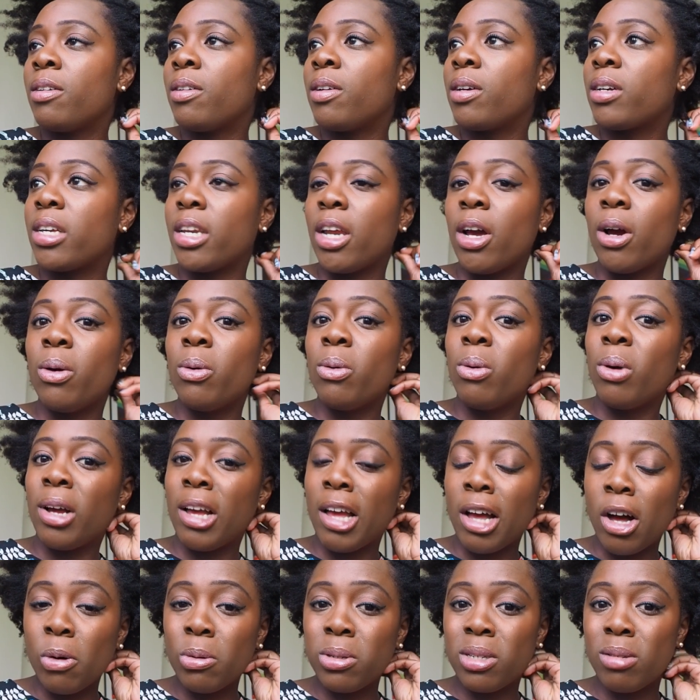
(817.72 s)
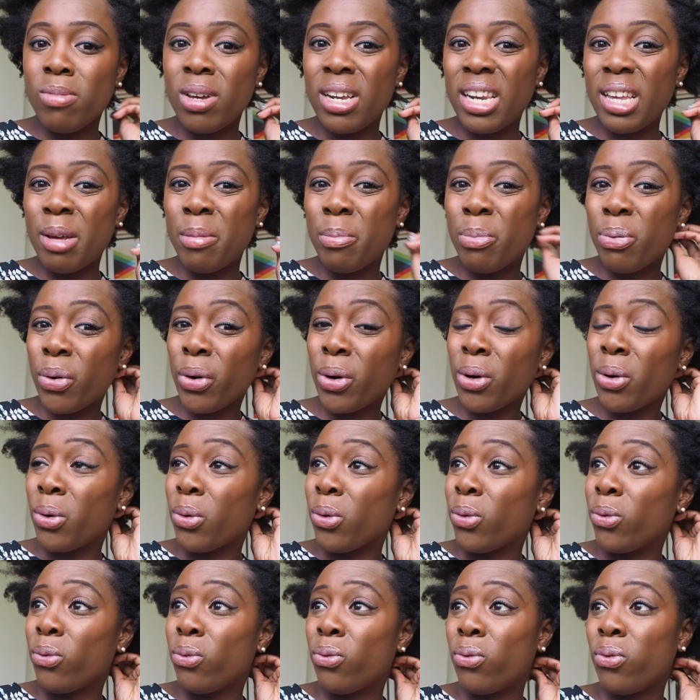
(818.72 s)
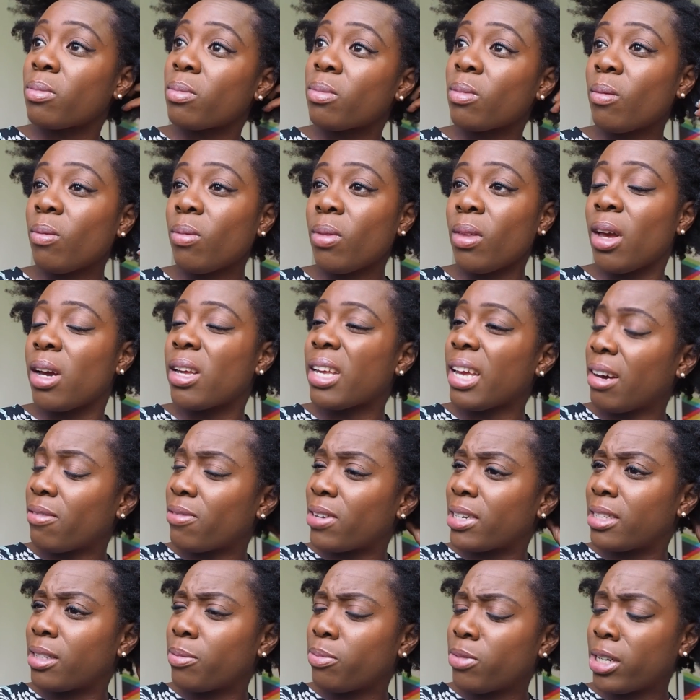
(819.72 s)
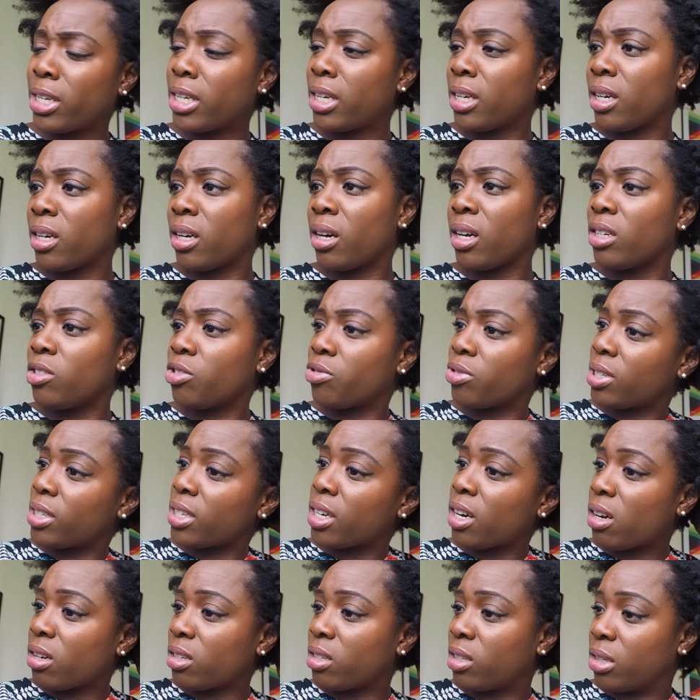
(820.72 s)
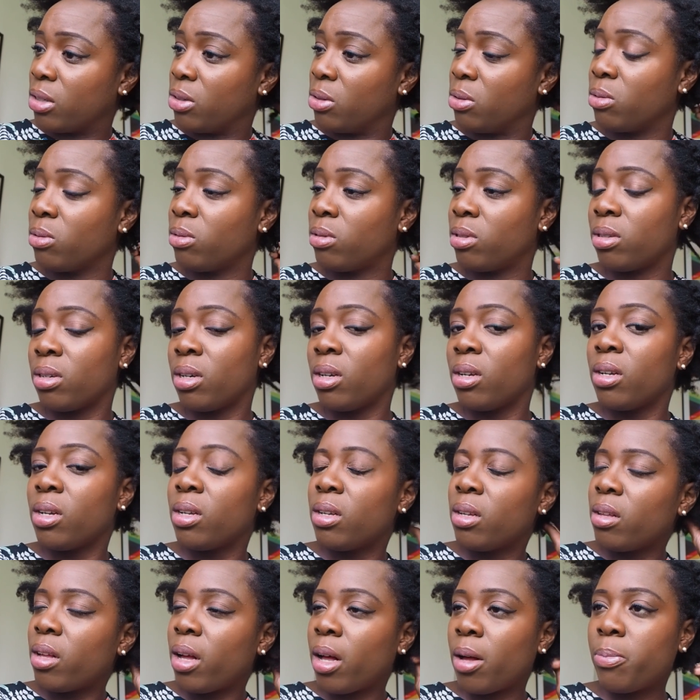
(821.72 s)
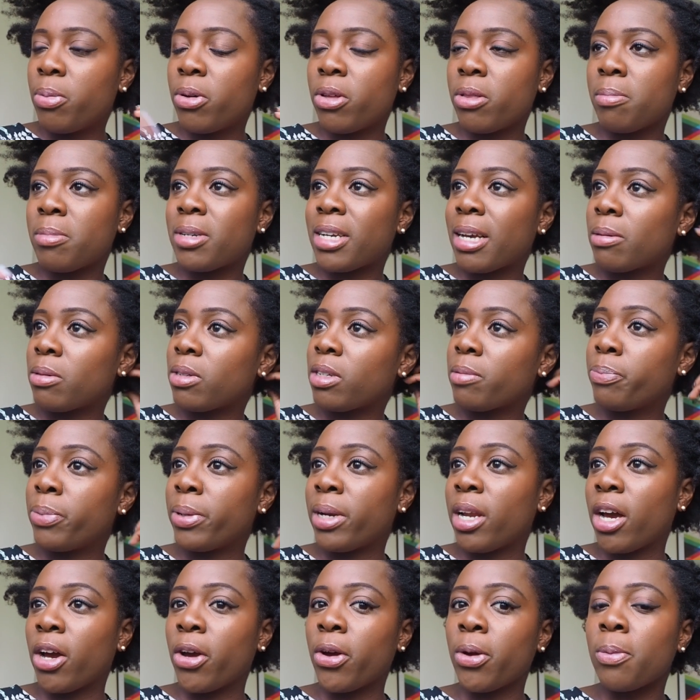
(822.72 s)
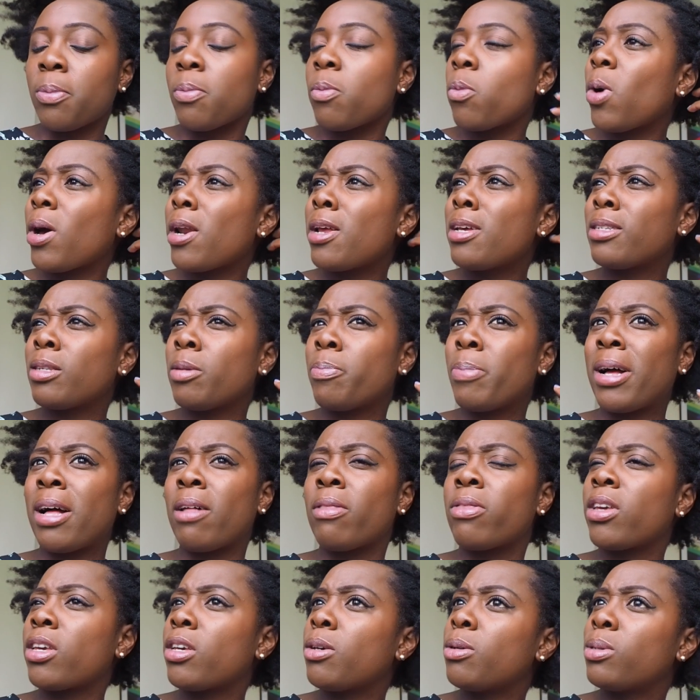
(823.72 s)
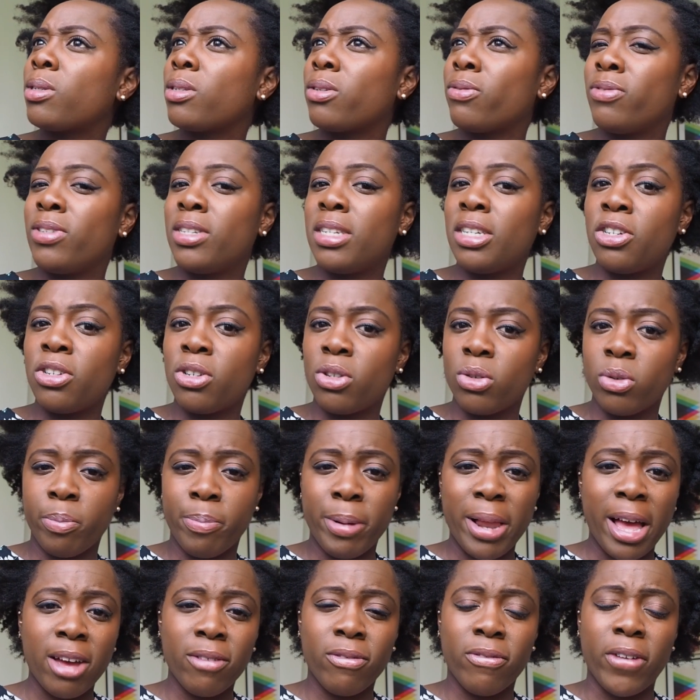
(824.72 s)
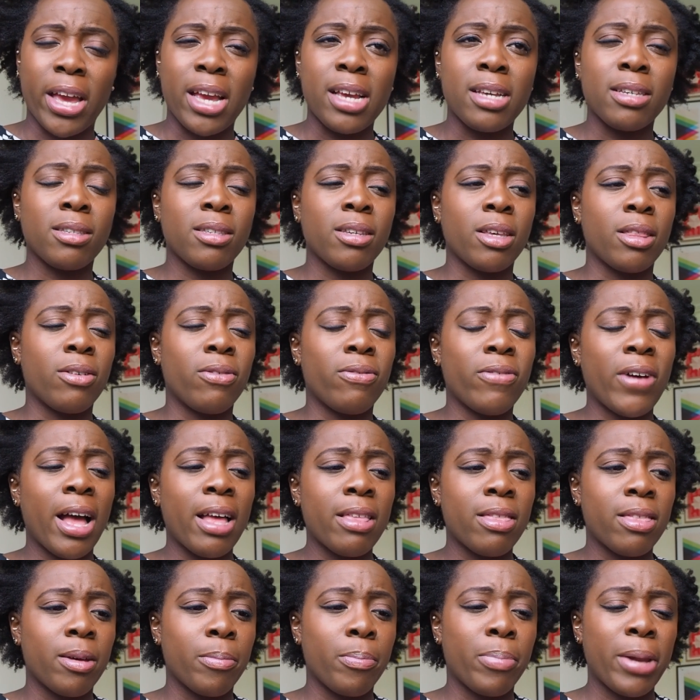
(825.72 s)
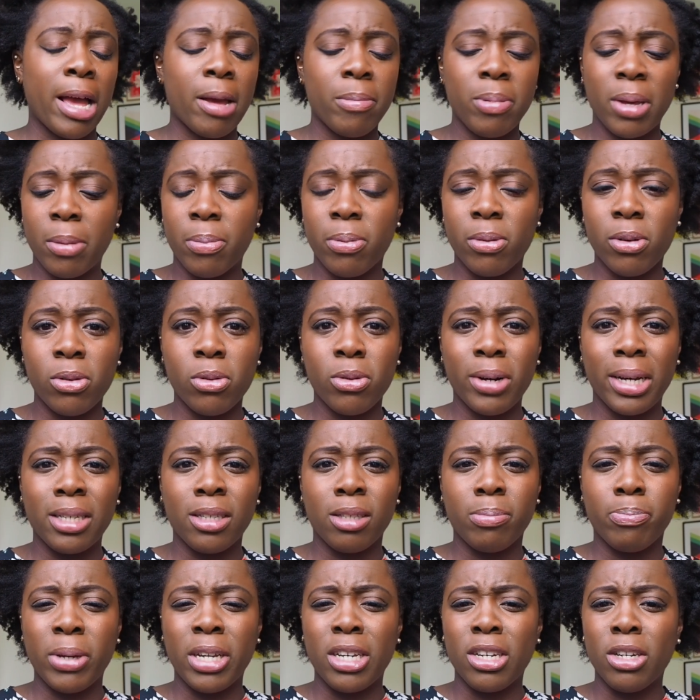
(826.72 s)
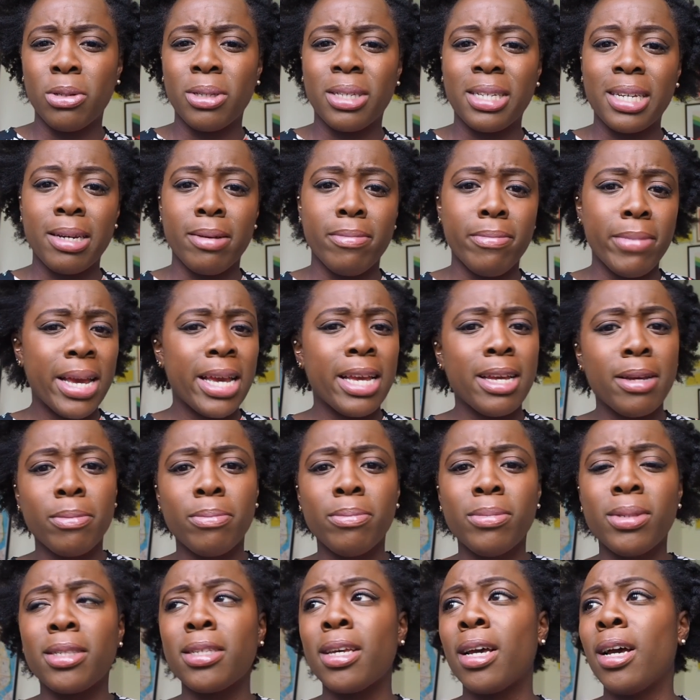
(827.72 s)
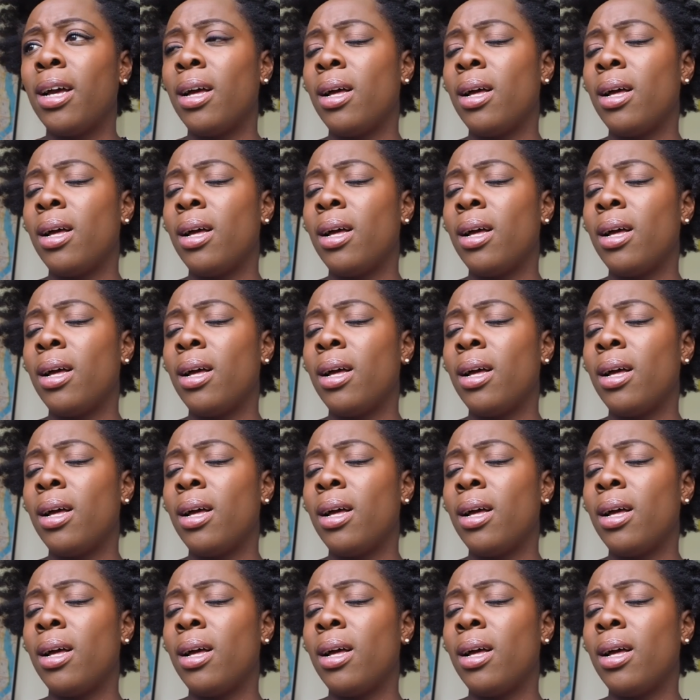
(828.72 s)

you know, ultimately improve. Yeah, I've read some really interesting articles. I'll put them down below. One is about the use of digital blackface. So the fact that black people are always being used in memes,